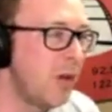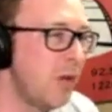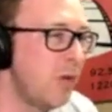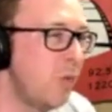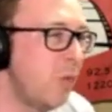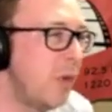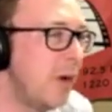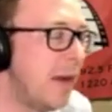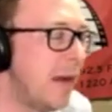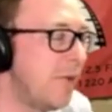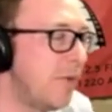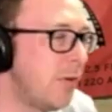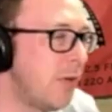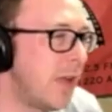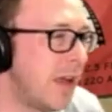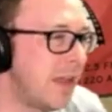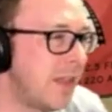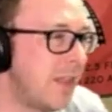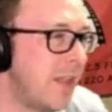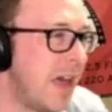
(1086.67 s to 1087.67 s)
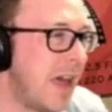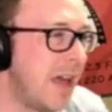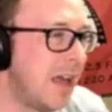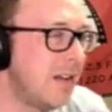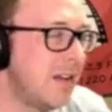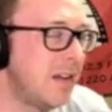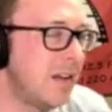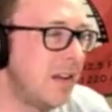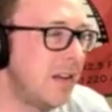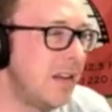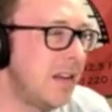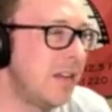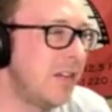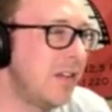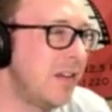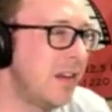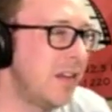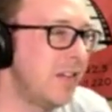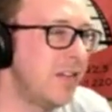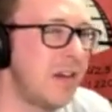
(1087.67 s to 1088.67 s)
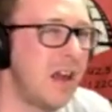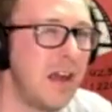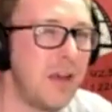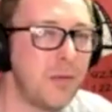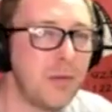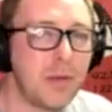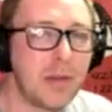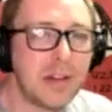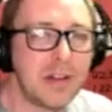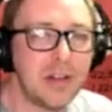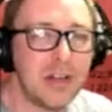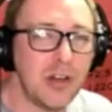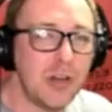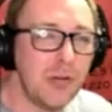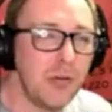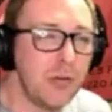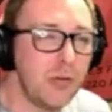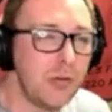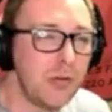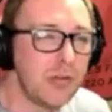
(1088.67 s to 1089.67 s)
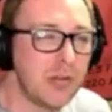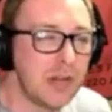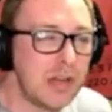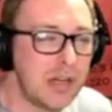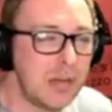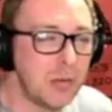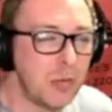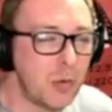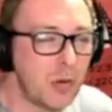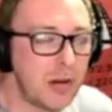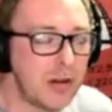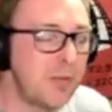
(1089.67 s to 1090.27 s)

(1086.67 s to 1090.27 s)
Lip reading: whatever like that is not really news anymore.